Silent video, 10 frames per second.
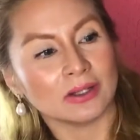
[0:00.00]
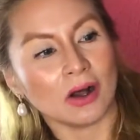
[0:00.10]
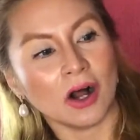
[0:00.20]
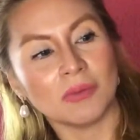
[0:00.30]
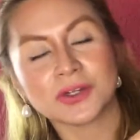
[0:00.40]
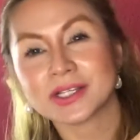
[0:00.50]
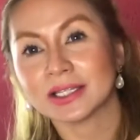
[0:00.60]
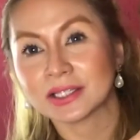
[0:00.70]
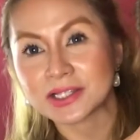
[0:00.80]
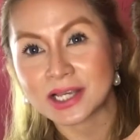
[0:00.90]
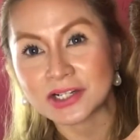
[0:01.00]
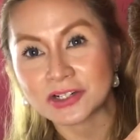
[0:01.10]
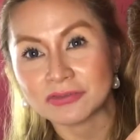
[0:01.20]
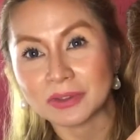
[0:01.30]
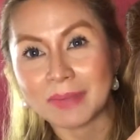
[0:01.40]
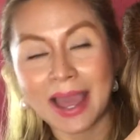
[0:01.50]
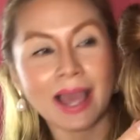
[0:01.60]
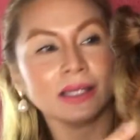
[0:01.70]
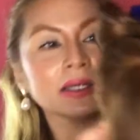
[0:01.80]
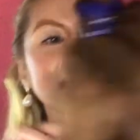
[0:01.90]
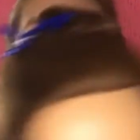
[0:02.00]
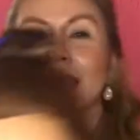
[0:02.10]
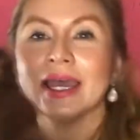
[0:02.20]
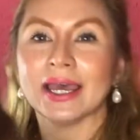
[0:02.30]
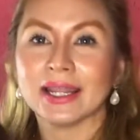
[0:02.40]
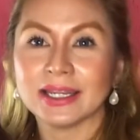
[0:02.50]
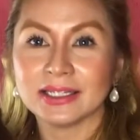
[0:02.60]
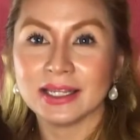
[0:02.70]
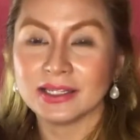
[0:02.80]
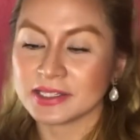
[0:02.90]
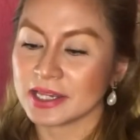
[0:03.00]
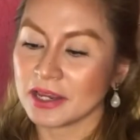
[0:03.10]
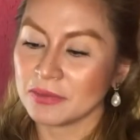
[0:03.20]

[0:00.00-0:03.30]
almost at the center of the back. And I did the same